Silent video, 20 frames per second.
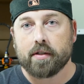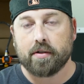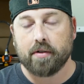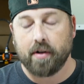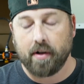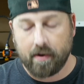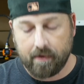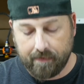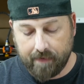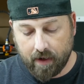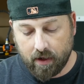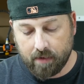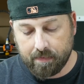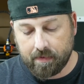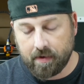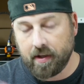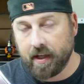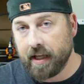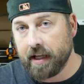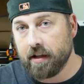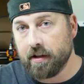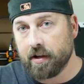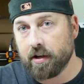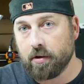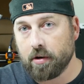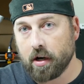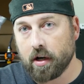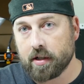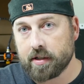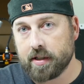So they developed the
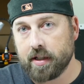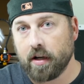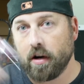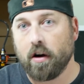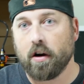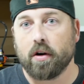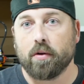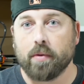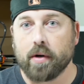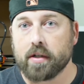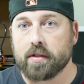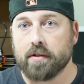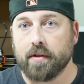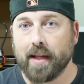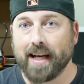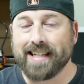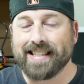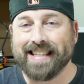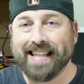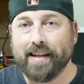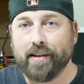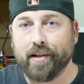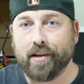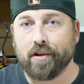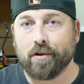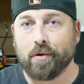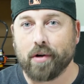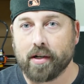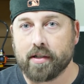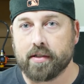Helio RC hardware. So that's
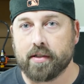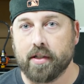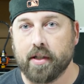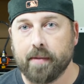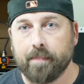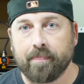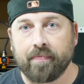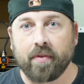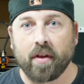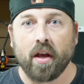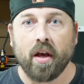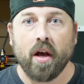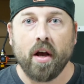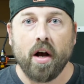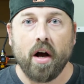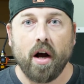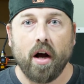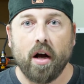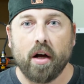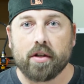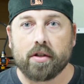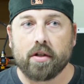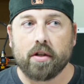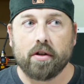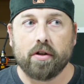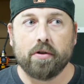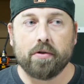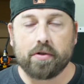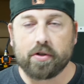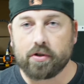Helio RC. Uh,
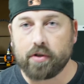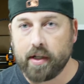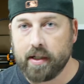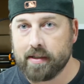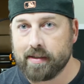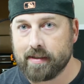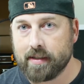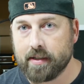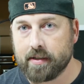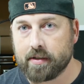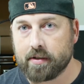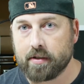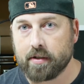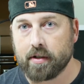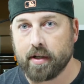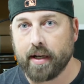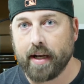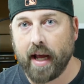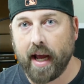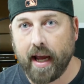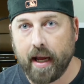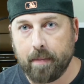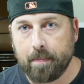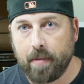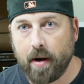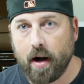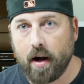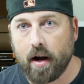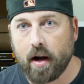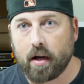loose transistor and
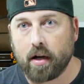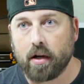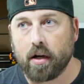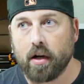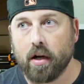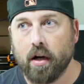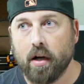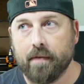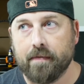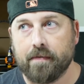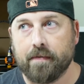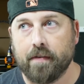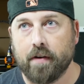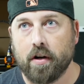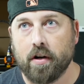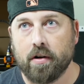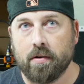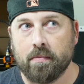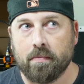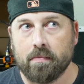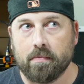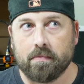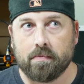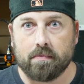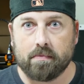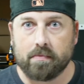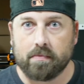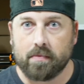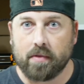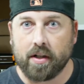APOC from
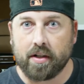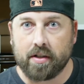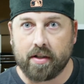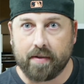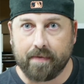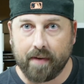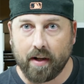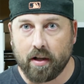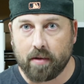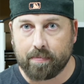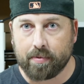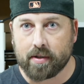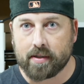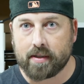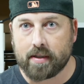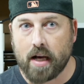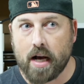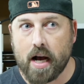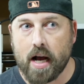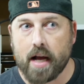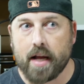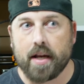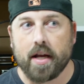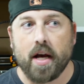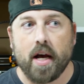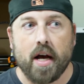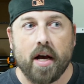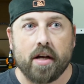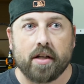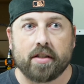the developer side
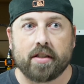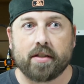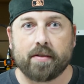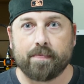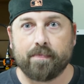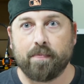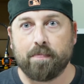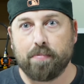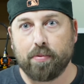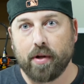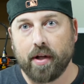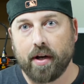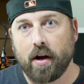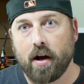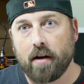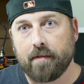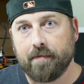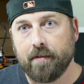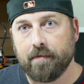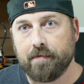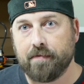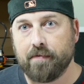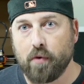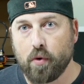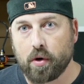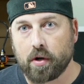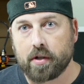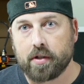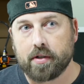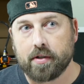split off and
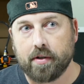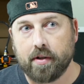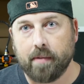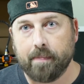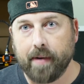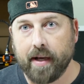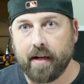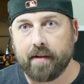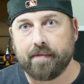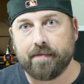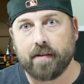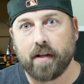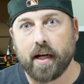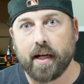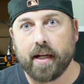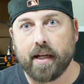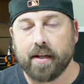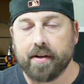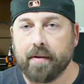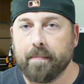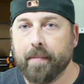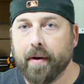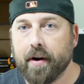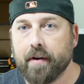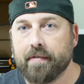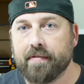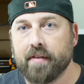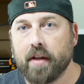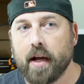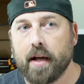forked the Betaflight into
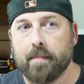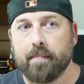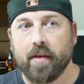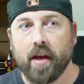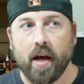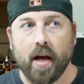Butterflight.